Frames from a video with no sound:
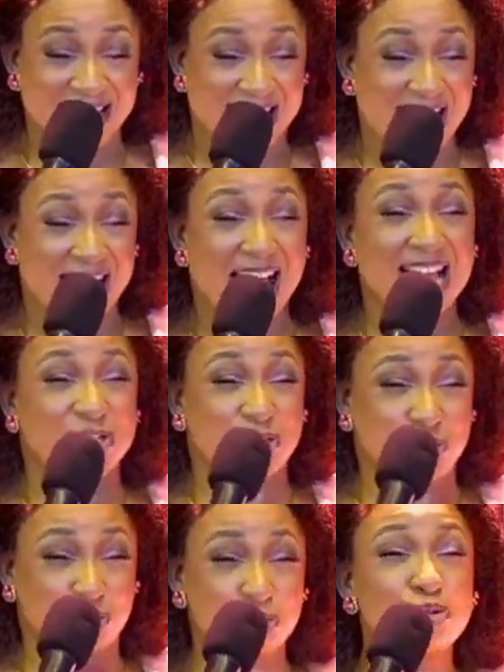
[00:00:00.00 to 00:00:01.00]
I
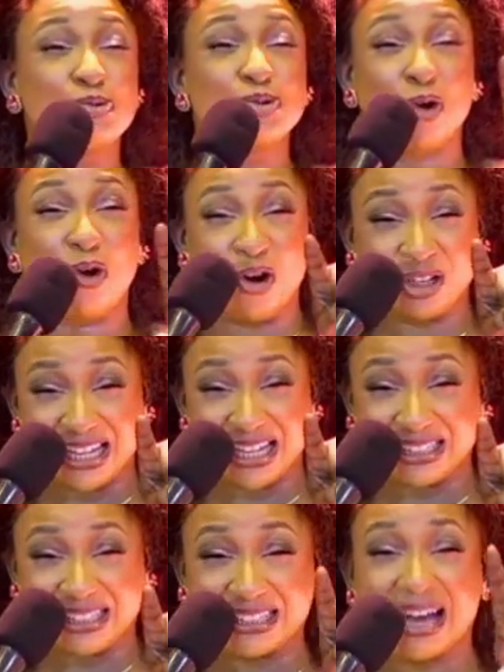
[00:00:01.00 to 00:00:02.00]
stood under
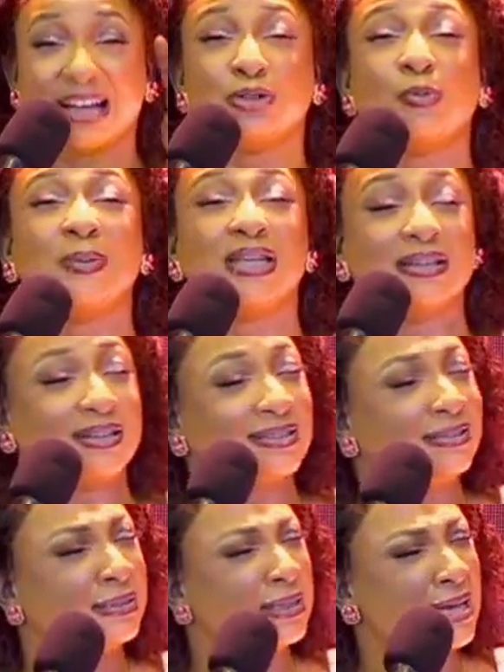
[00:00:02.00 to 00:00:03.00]
the canopy
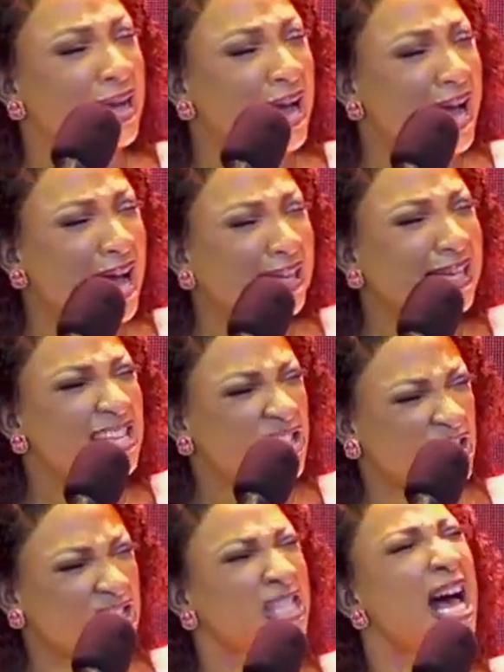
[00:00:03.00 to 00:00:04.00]
and I
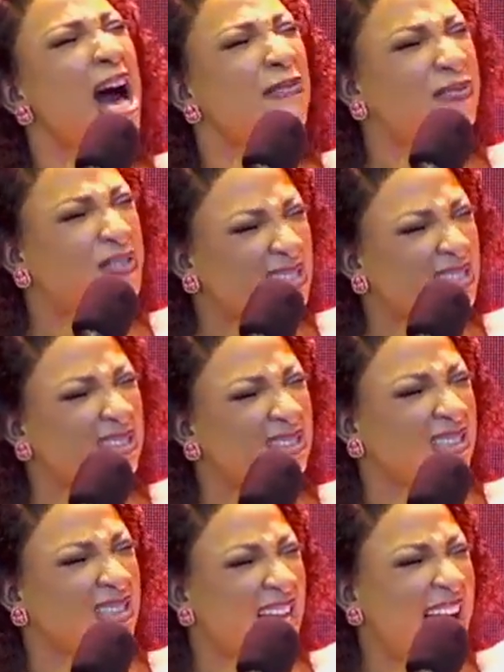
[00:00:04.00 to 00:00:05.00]
served.
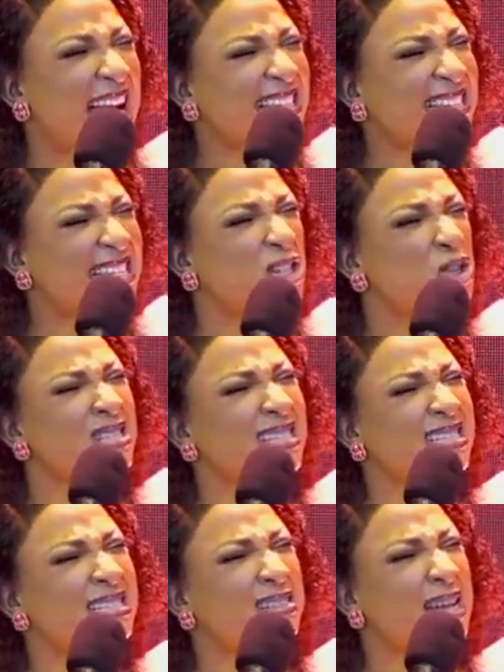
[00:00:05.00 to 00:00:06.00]
I did not
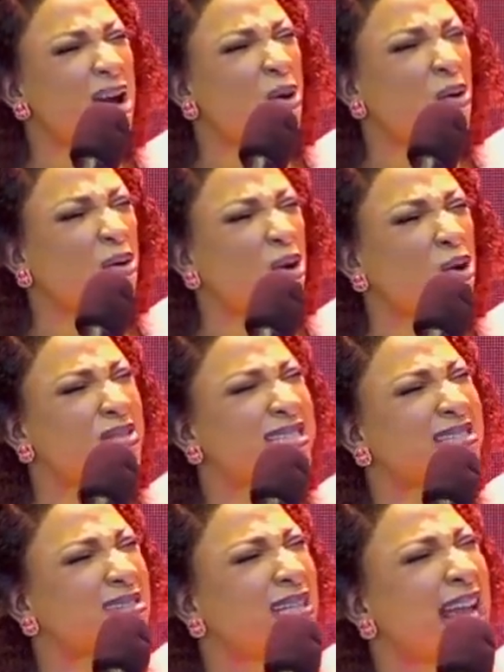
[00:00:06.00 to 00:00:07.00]
sit down
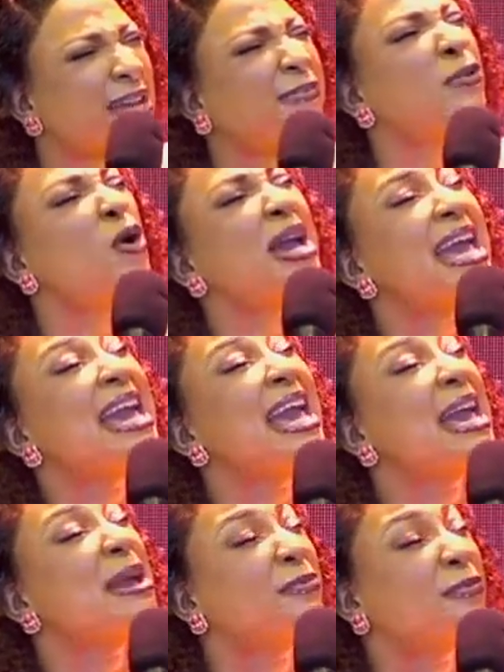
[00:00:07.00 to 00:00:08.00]
until like 4
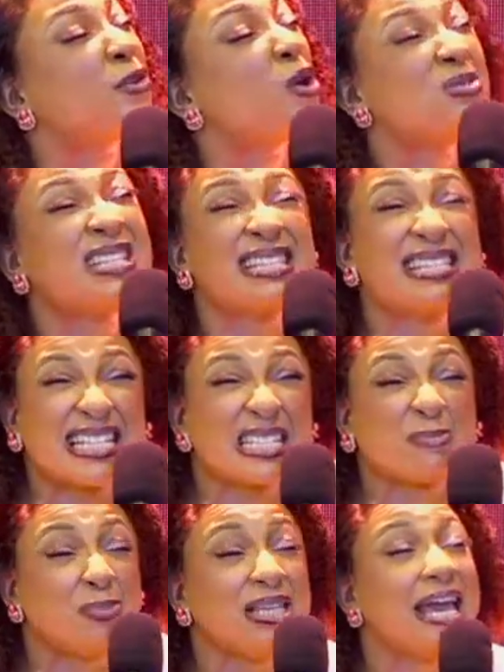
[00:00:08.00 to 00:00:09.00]
a.m. from 6
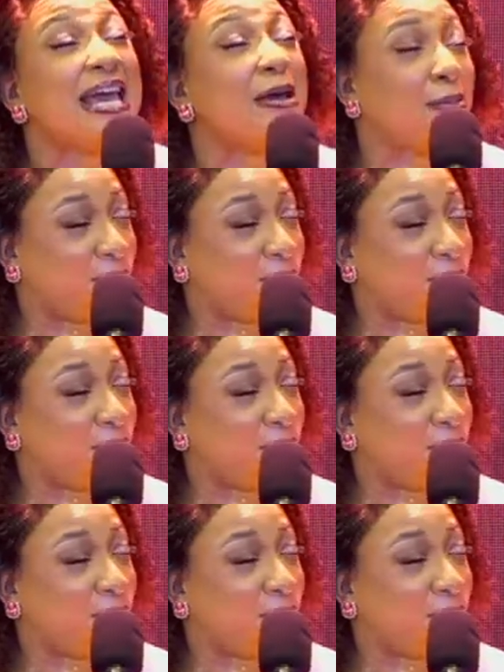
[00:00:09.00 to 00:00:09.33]
p.m.